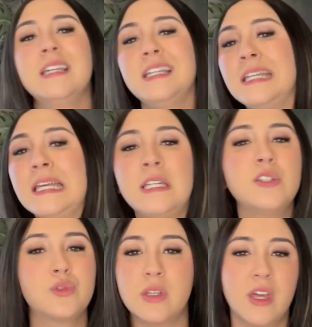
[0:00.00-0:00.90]
In an
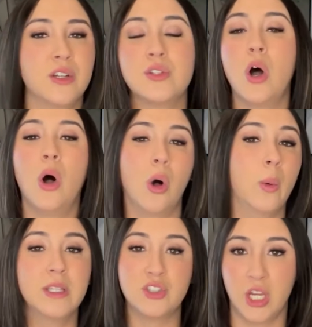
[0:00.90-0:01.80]
industry that is
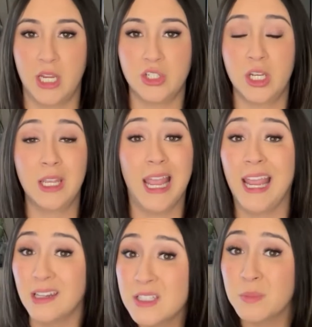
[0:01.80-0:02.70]
always changing
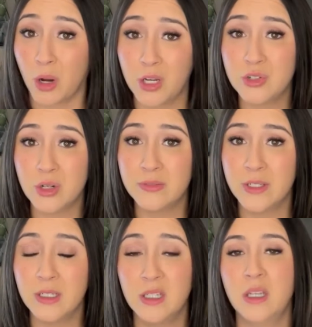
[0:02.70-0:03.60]
and is market
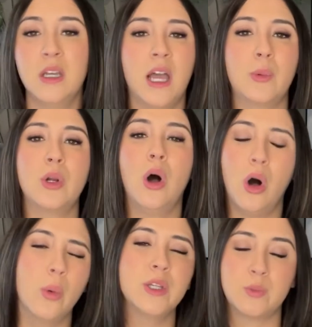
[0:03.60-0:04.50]
driven, I would
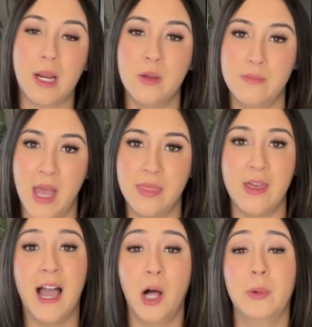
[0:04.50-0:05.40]
always recommend
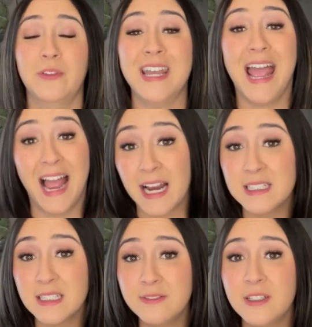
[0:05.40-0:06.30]
the help of an
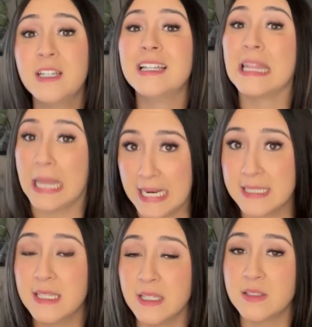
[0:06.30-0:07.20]
active,
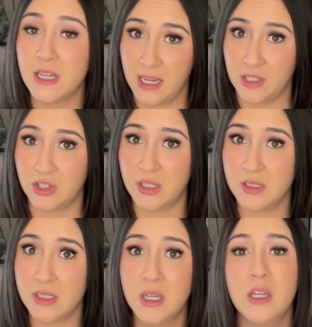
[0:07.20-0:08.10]
licensed
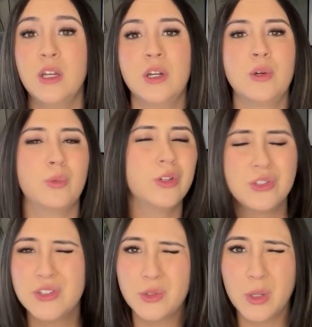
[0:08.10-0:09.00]
agent.
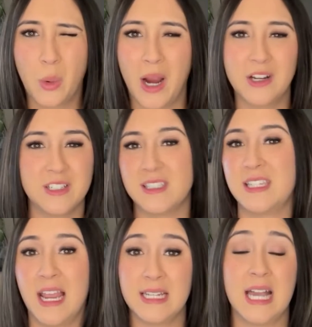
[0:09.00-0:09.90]
Realtors are required to
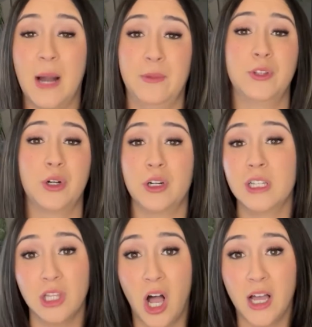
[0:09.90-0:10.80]
stay on top of the
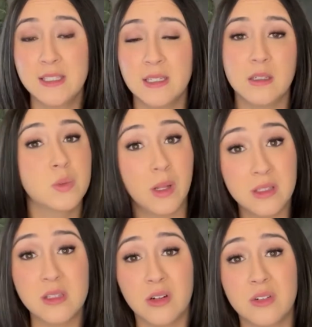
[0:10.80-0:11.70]
current laws as well
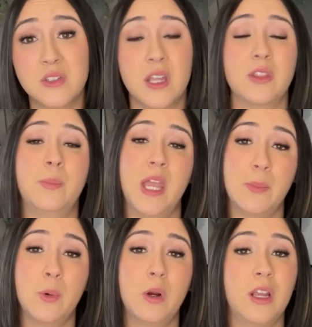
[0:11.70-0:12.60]
as understand the
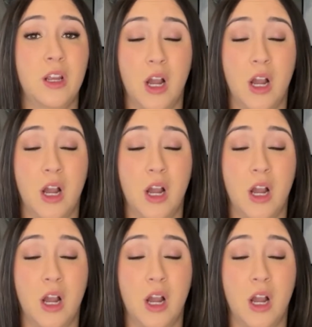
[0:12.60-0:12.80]
paperwork and